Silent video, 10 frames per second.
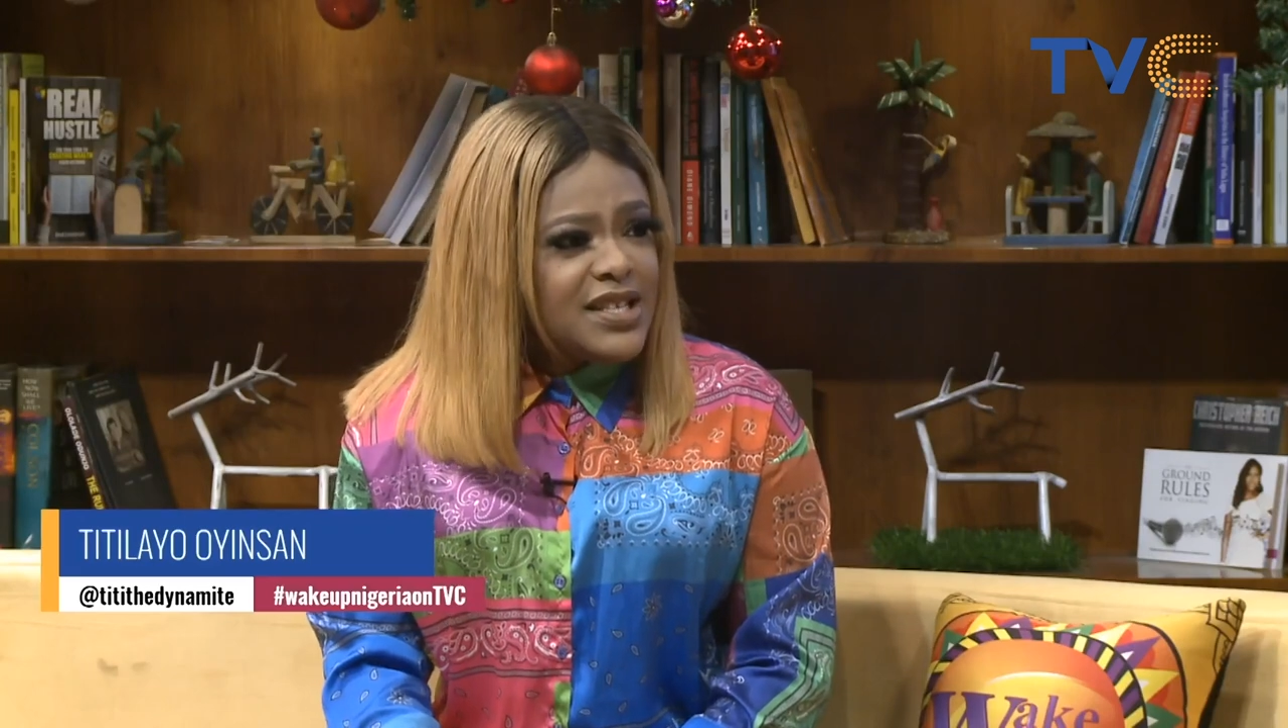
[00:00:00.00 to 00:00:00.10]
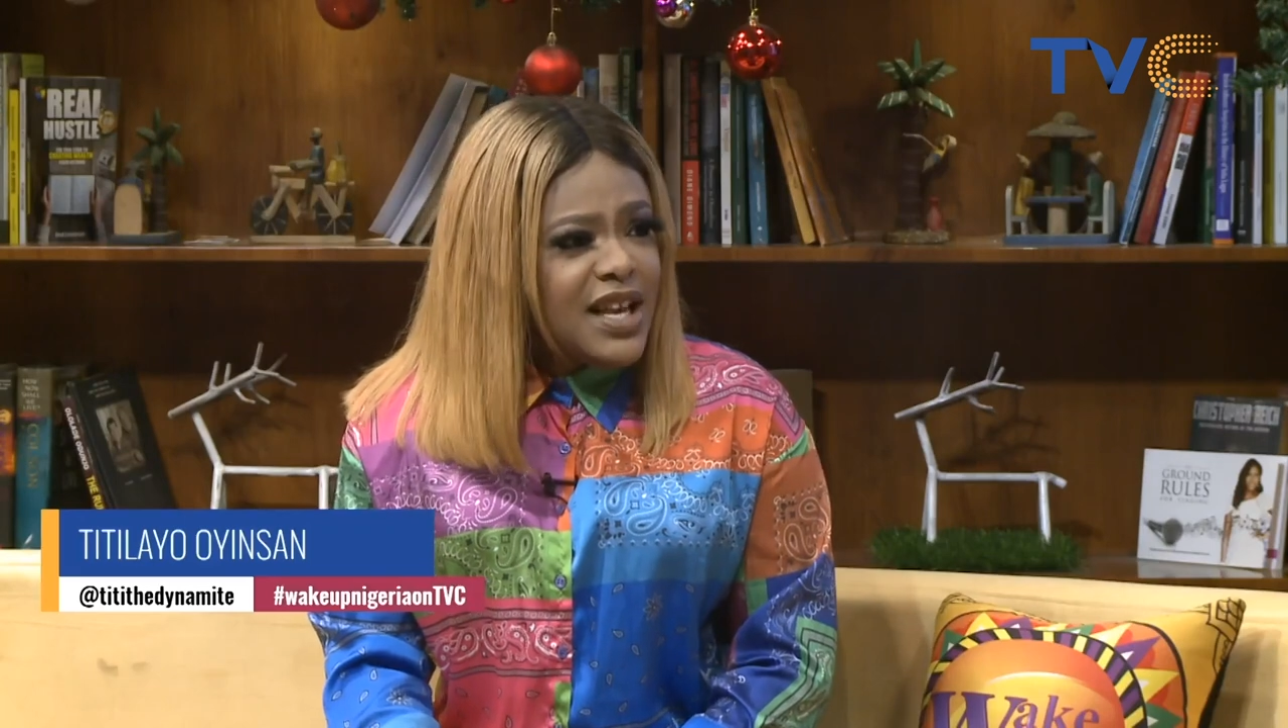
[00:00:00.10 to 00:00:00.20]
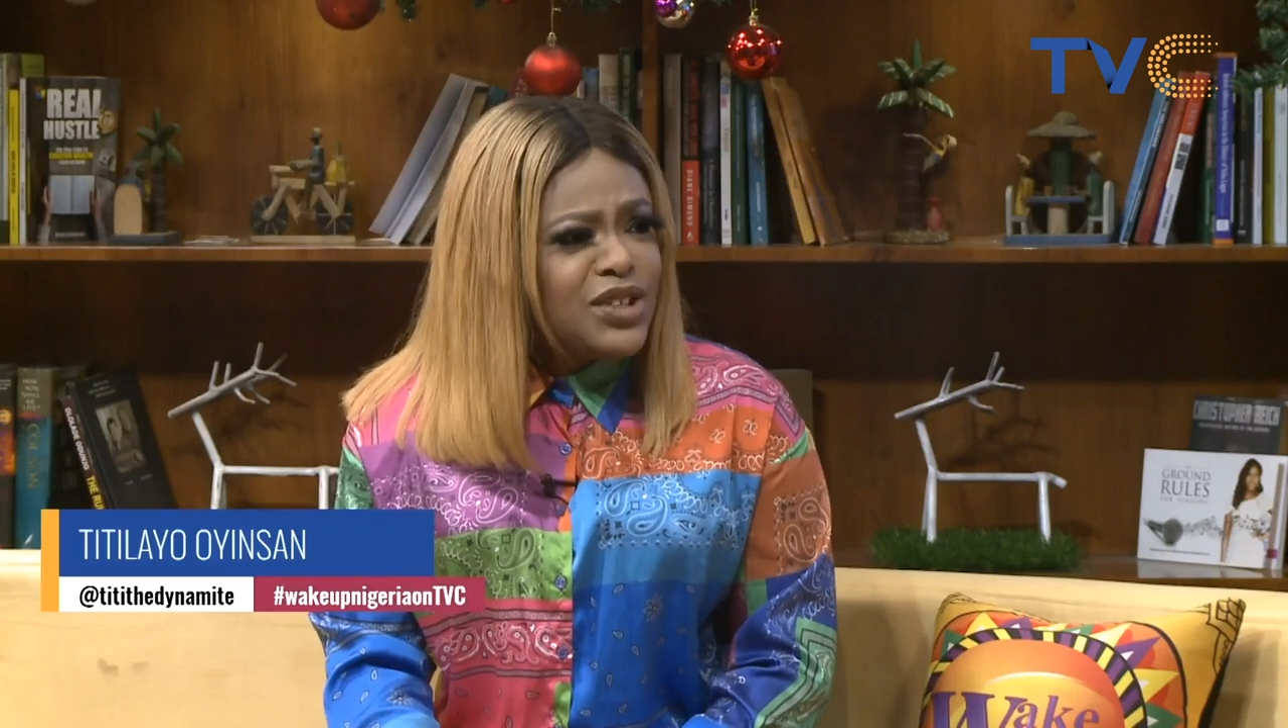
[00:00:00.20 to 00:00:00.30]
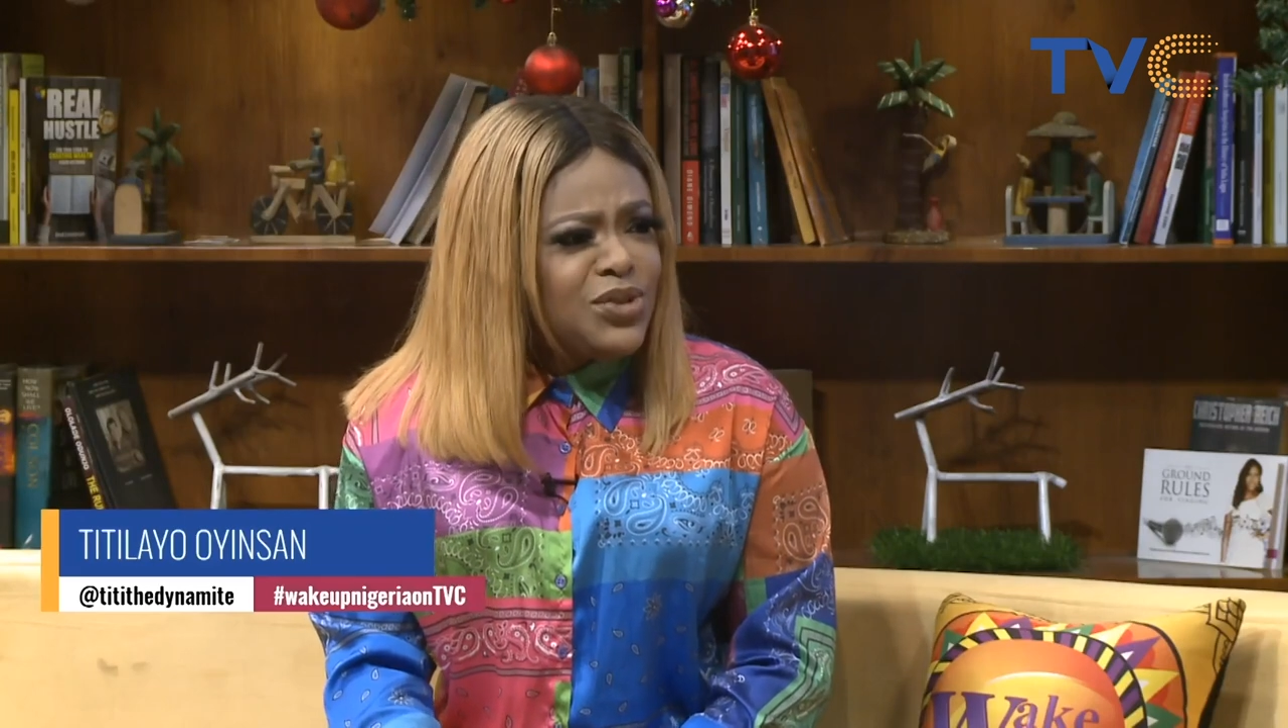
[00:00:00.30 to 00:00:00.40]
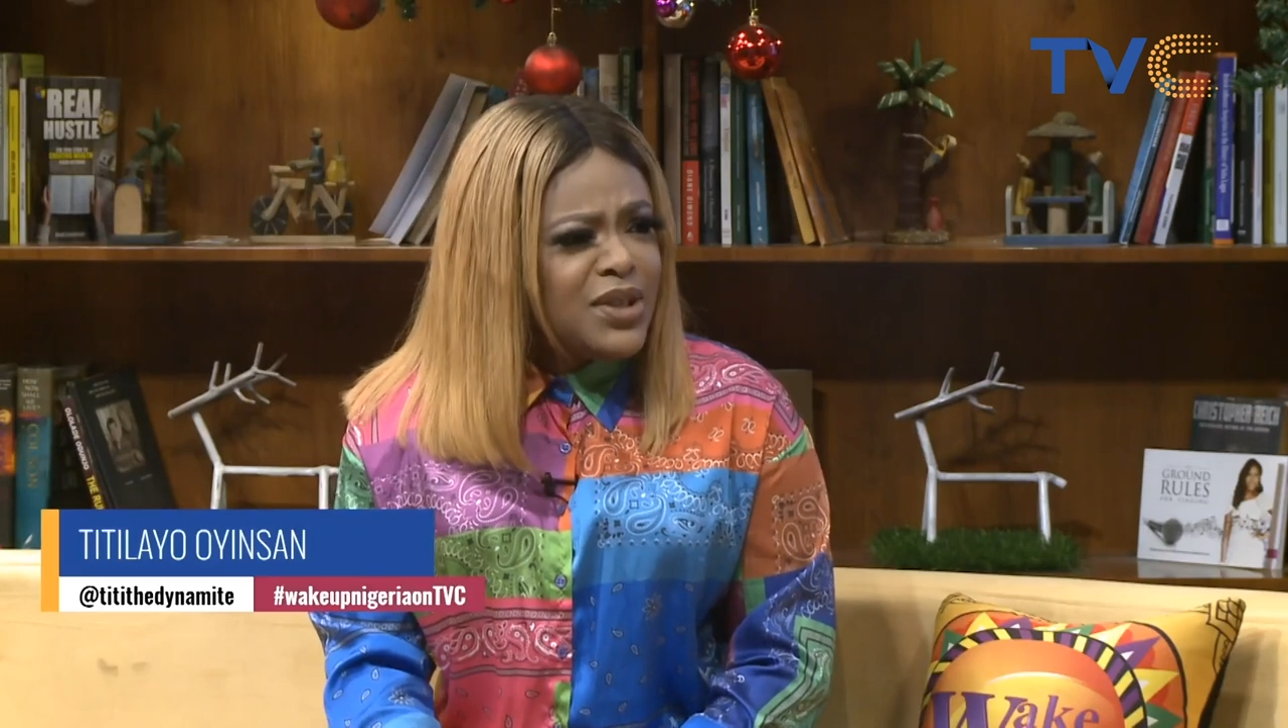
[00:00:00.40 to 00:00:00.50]
is
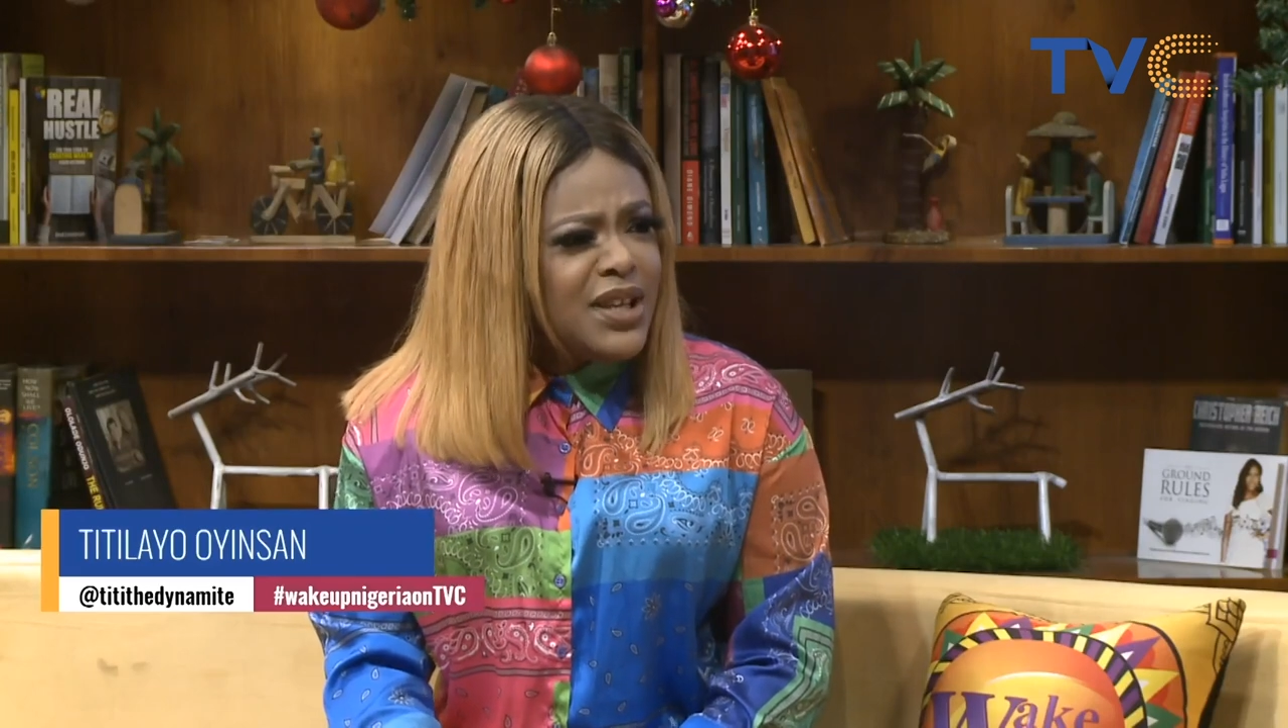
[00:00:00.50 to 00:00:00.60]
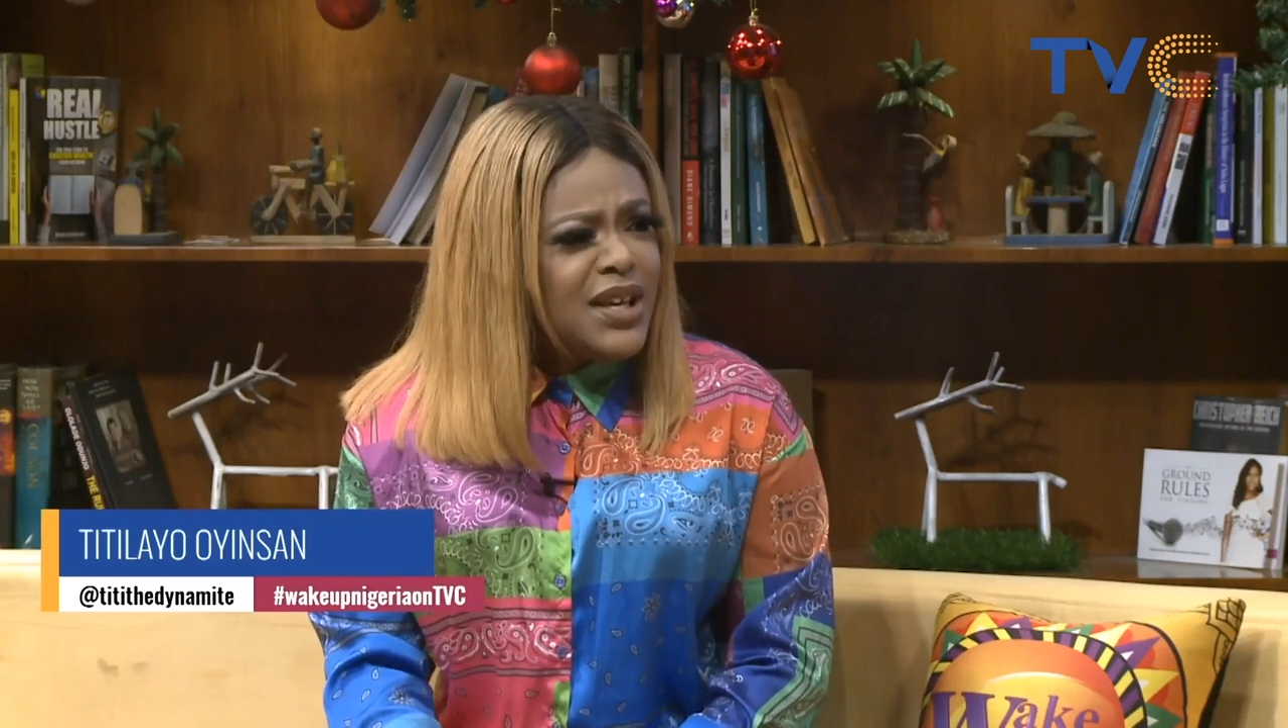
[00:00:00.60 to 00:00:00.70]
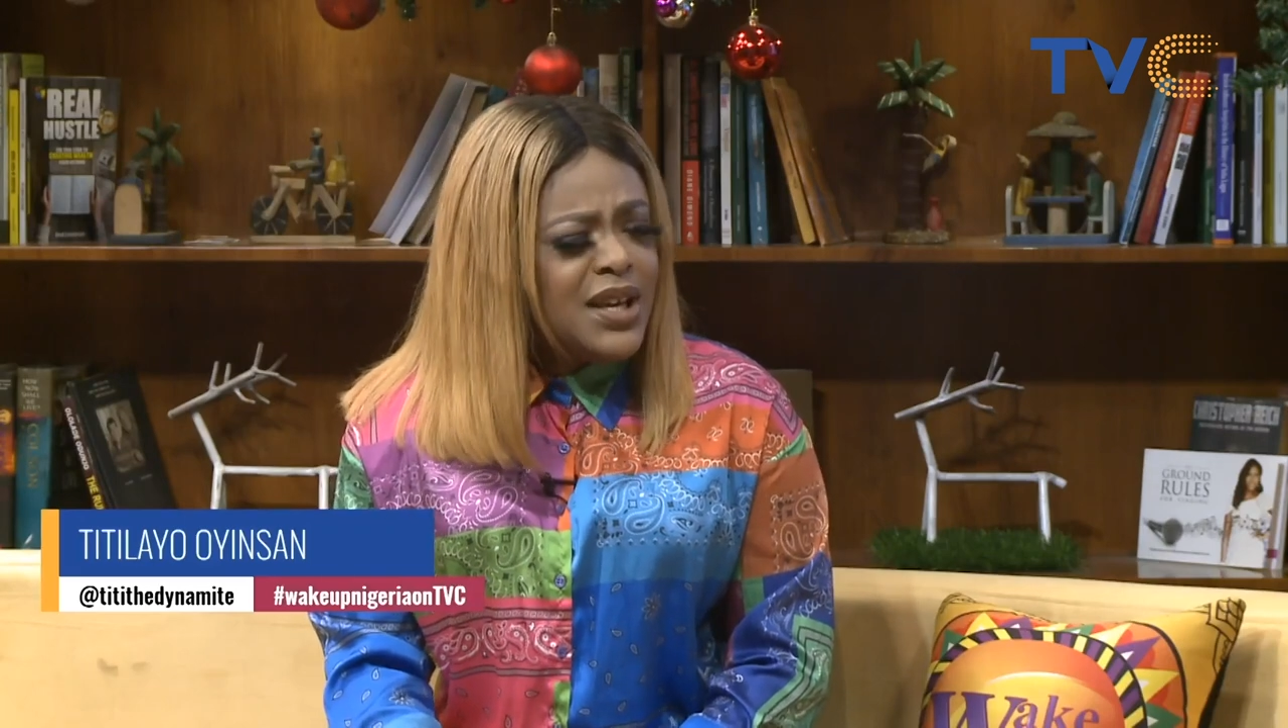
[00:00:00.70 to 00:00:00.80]
actually